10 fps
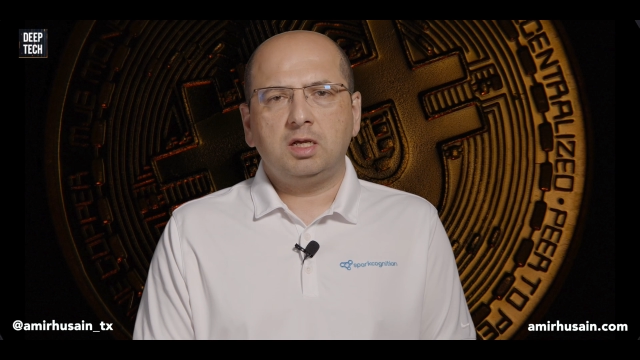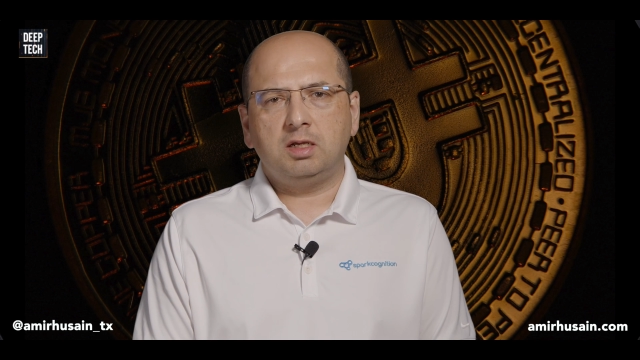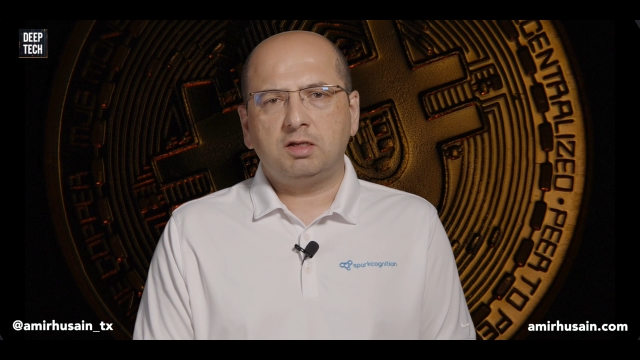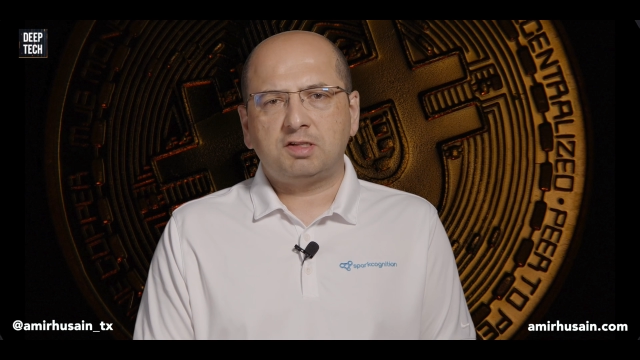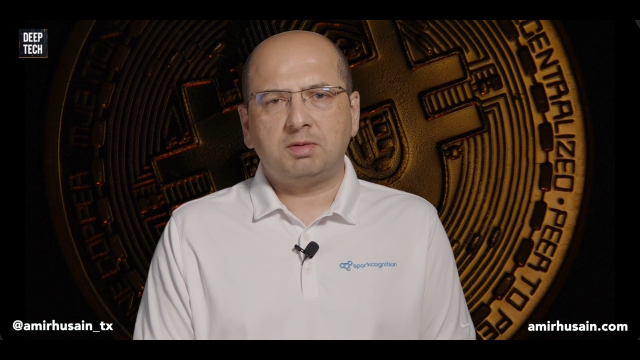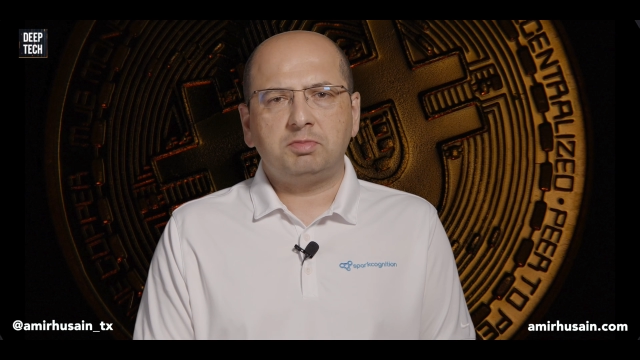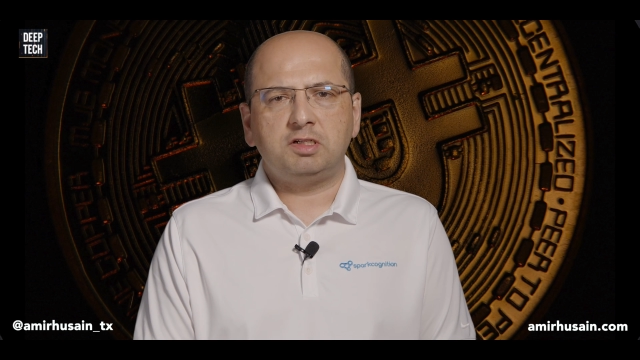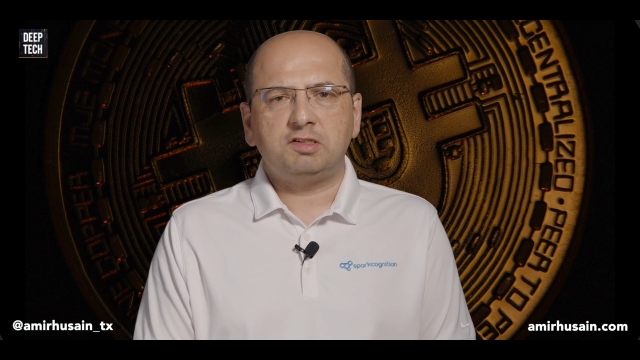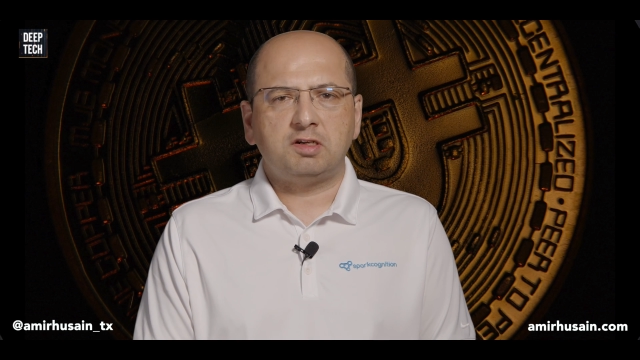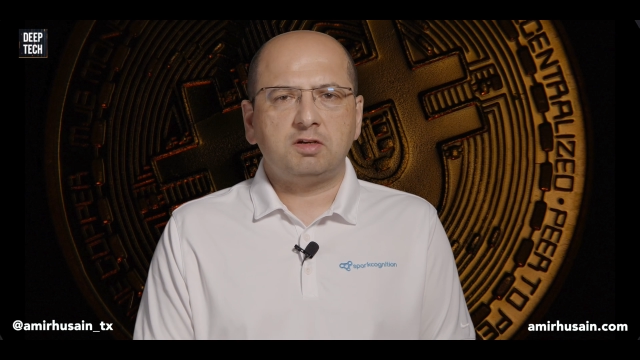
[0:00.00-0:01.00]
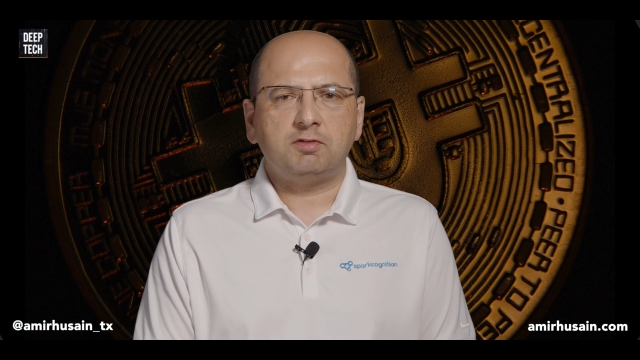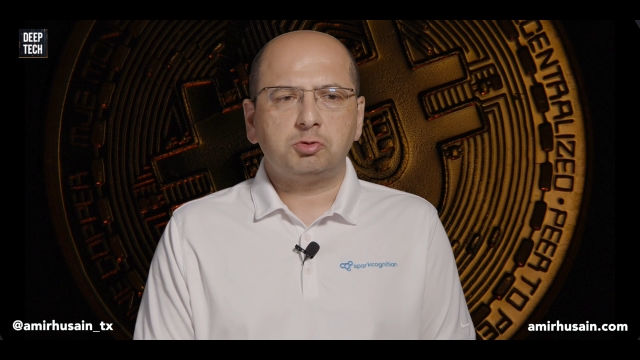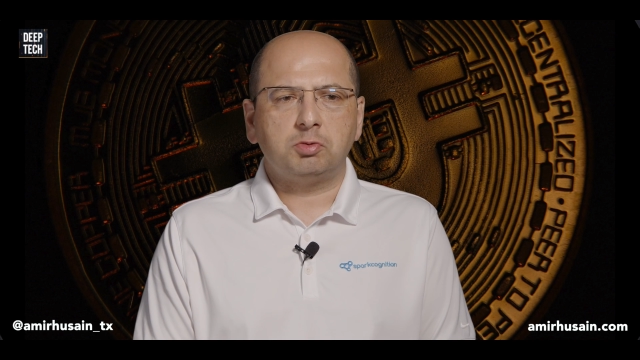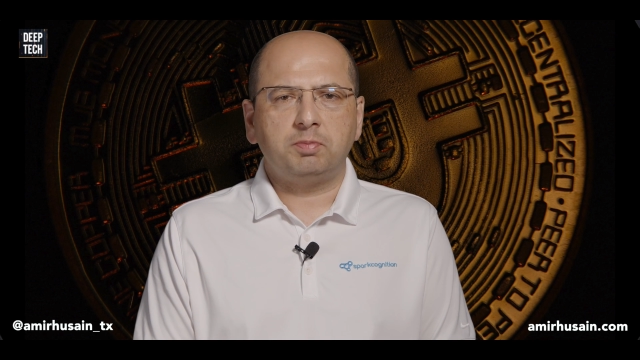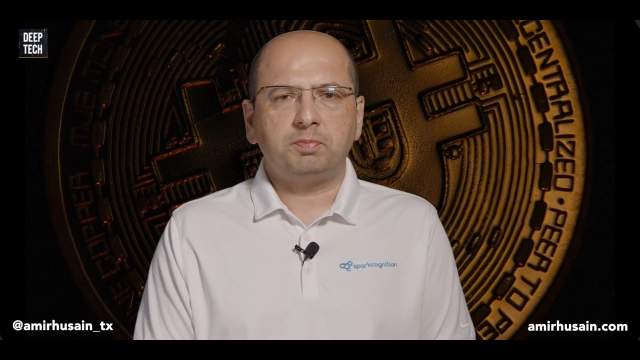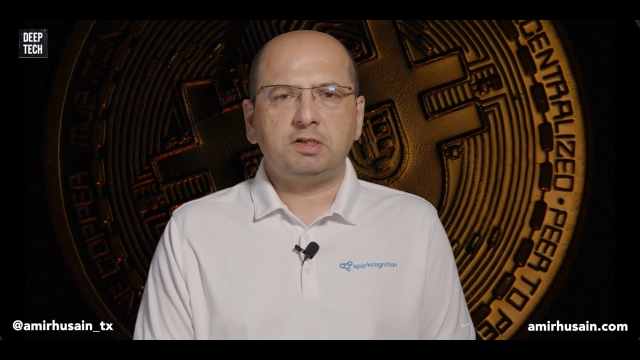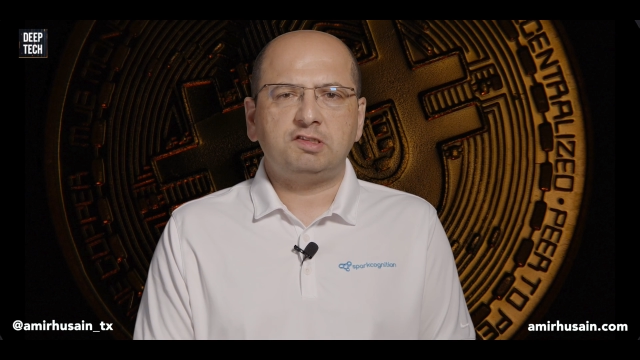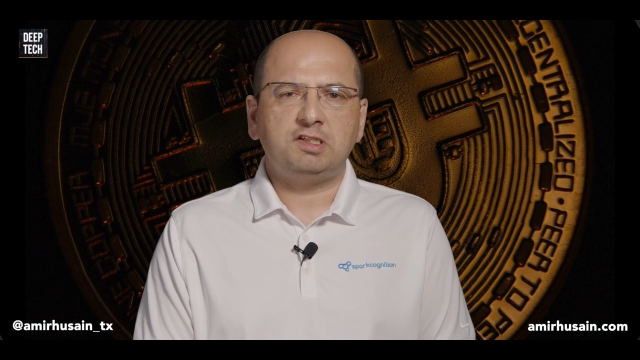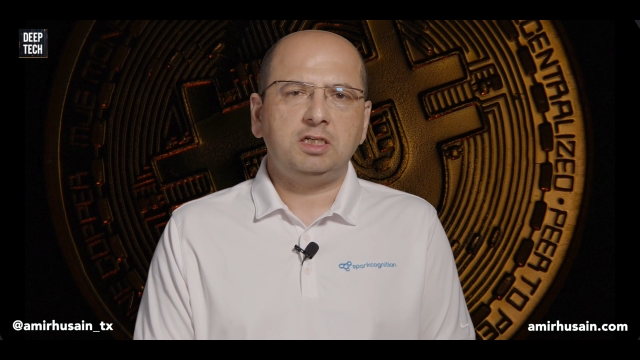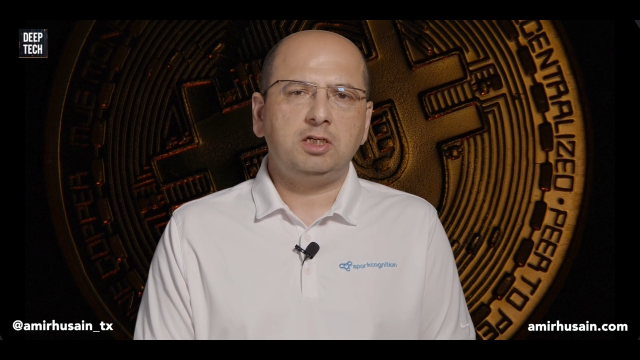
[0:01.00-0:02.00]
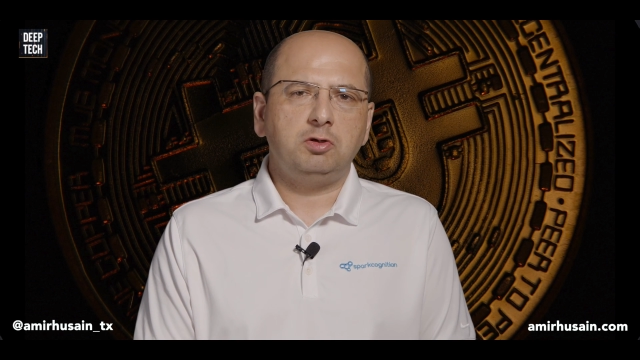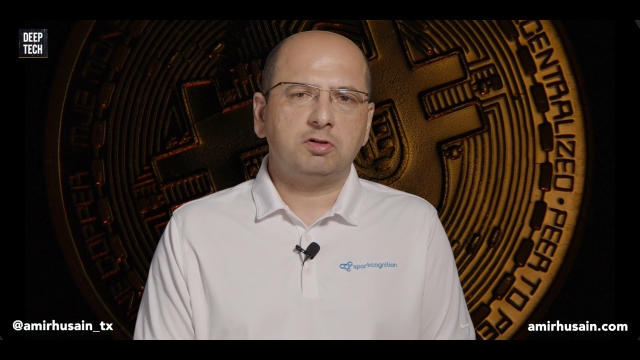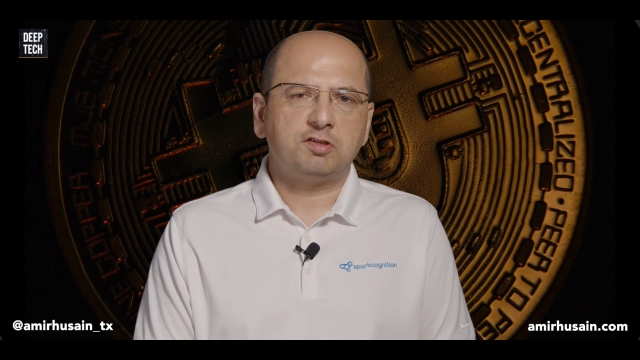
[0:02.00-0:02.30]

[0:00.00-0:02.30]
uh, somebody's individual PC or